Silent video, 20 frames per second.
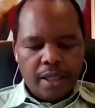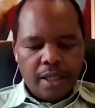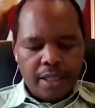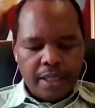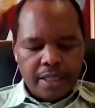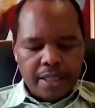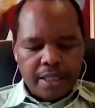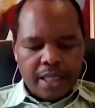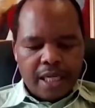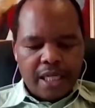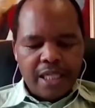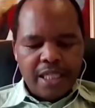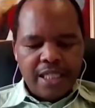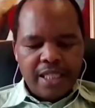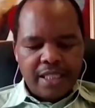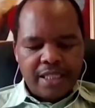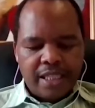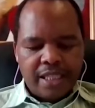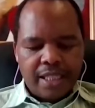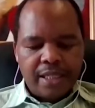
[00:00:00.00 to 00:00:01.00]
it is
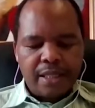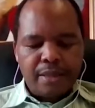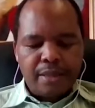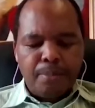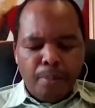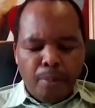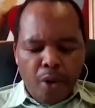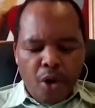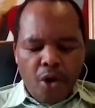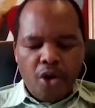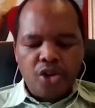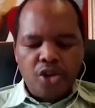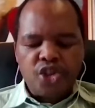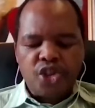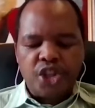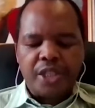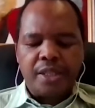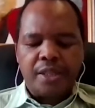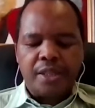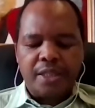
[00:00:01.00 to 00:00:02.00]
clear that the more
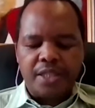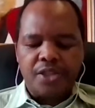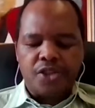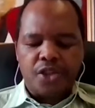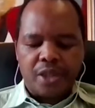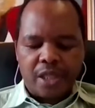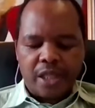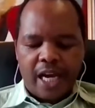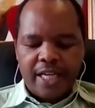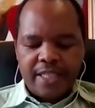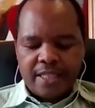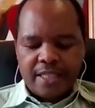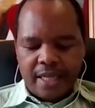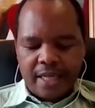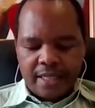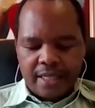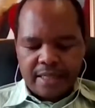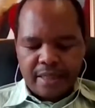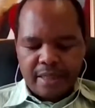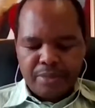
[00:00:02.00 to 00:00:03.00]
digitalized
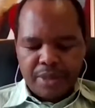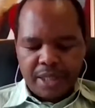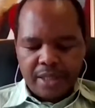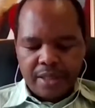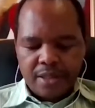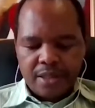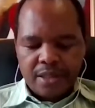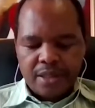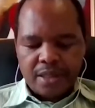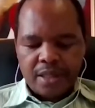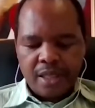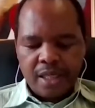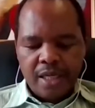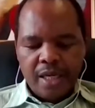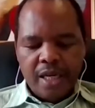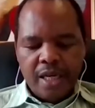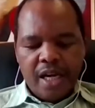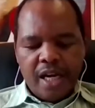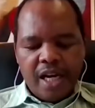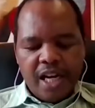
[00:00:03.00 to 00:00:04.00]
SMEs
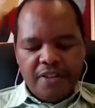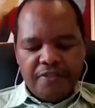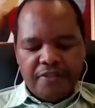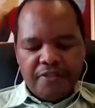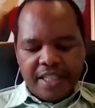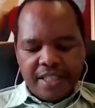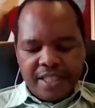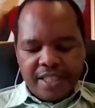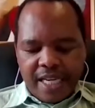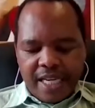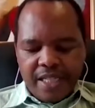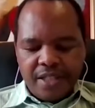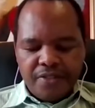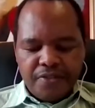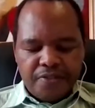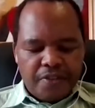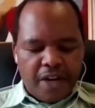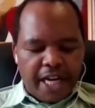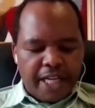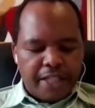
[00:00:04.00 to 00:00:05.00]
have
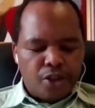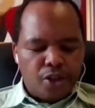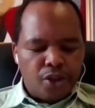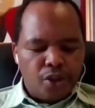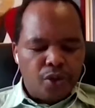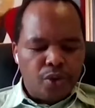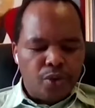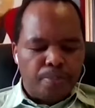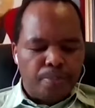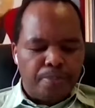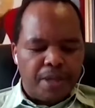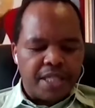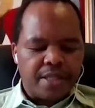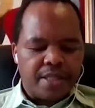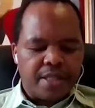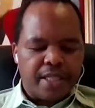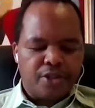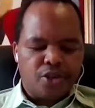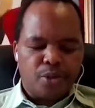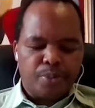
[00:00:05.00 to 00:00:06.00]
identified new
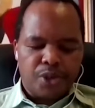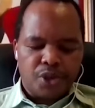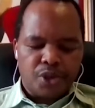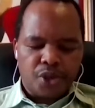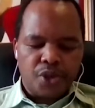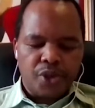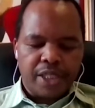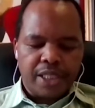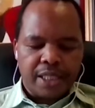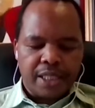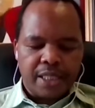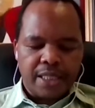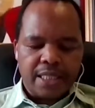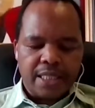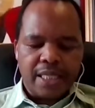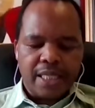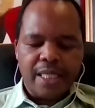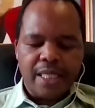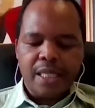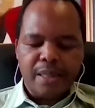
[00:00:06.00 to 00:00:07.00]
business
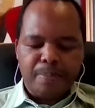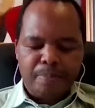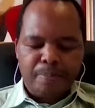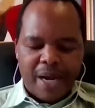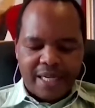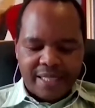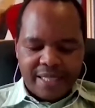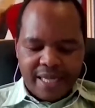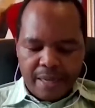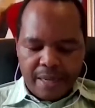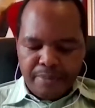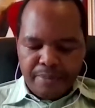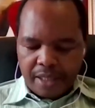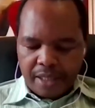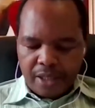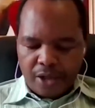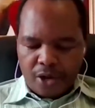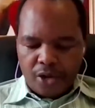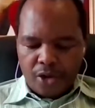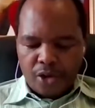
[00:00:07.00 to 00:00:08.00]
opportunities in the pandemic
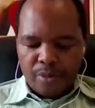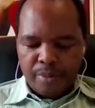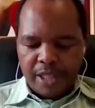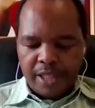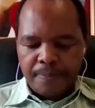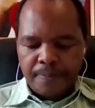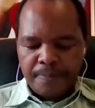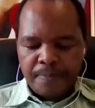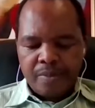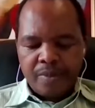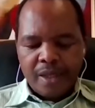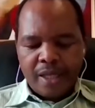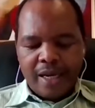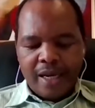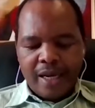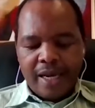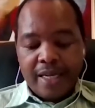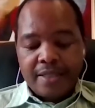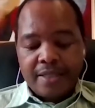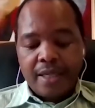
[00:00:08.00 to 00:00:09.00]
economy
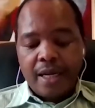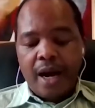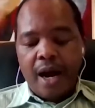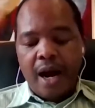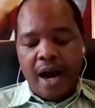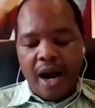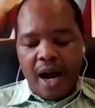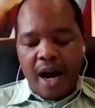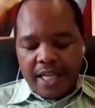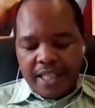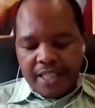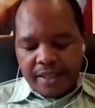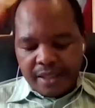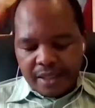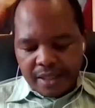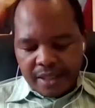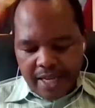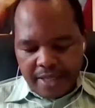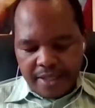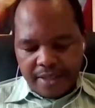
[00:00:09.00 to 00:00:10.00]
at a higher
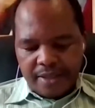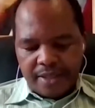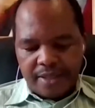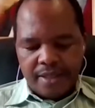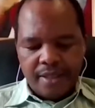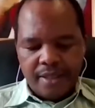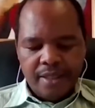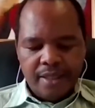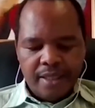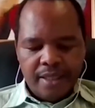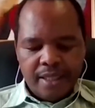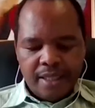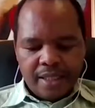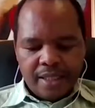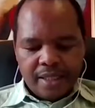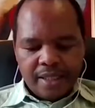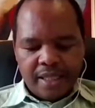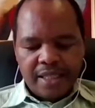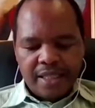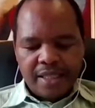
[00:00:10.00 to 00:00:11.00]
rate
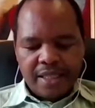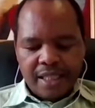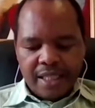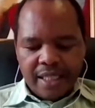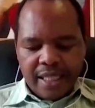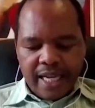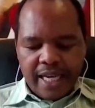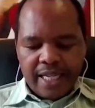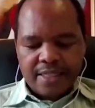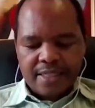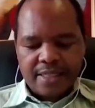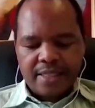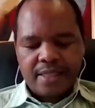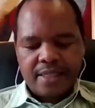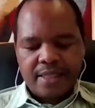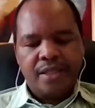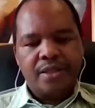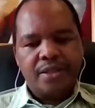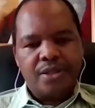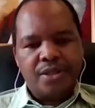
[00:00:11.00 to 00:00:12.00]
than the less
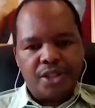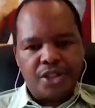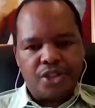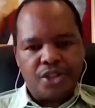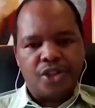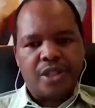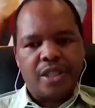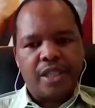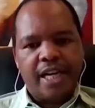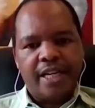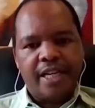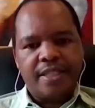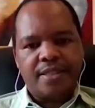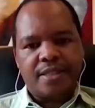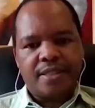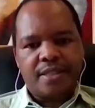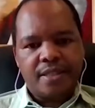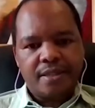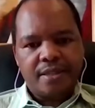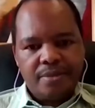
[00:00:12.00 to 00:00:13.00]

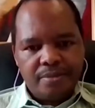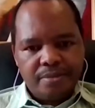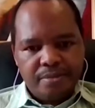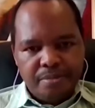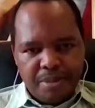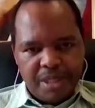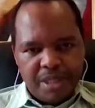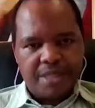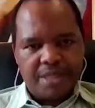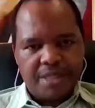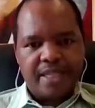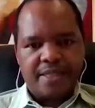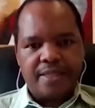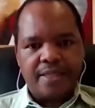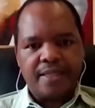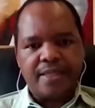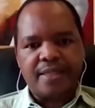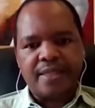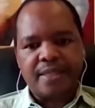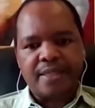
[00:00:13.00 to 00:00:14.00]
digitalized
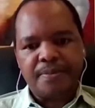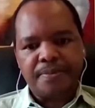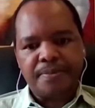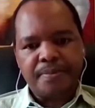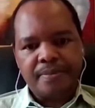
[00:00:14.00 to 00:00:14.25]
businesses,